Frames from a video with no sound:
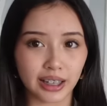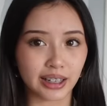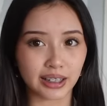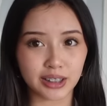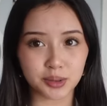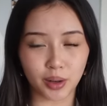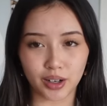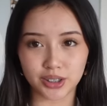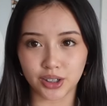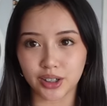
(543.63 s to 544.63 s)
Again, these
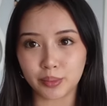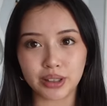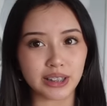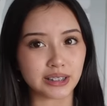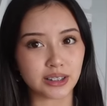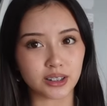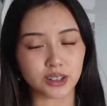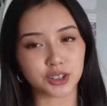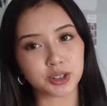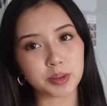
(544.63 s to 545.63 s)
products are going to be linked in the
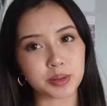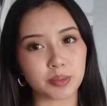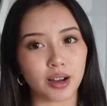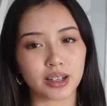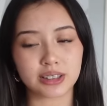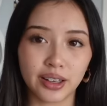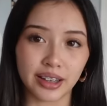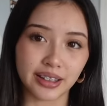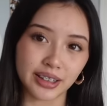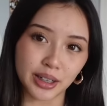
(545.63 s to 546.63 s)
description box.
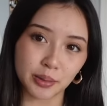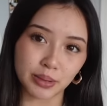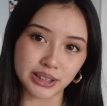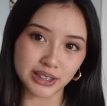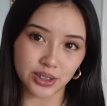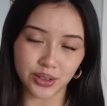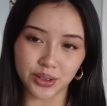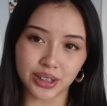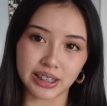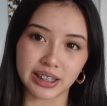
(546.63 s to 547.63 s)
And then my discount
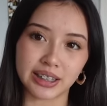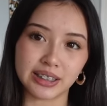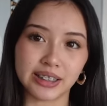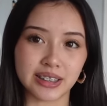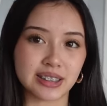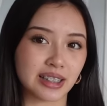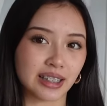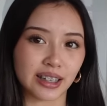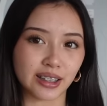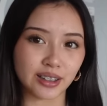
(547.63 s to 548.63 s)
code again is
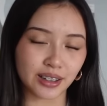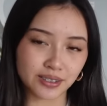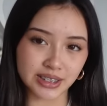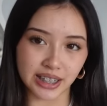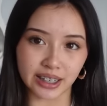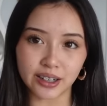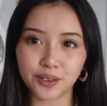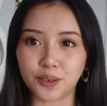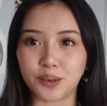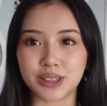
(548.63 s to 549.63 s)
LAYLALUV10
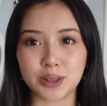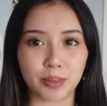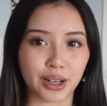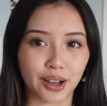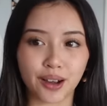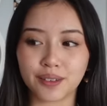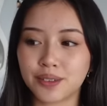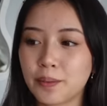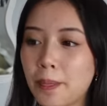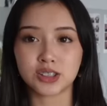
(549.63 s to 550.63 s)
for some money
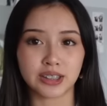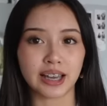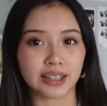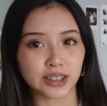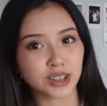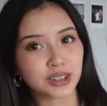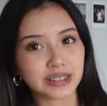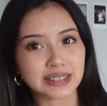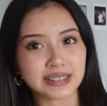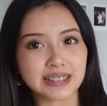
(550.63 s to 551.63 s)
off. So yeah, thank you
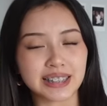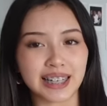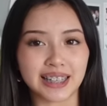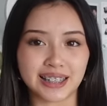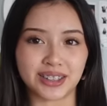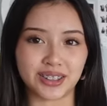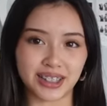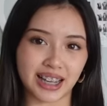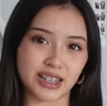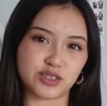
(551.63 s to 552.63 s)
Edikted and thank you
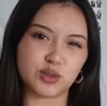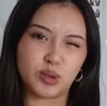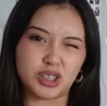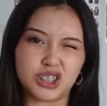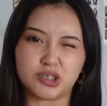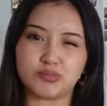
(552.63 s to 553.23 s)
guys for watching.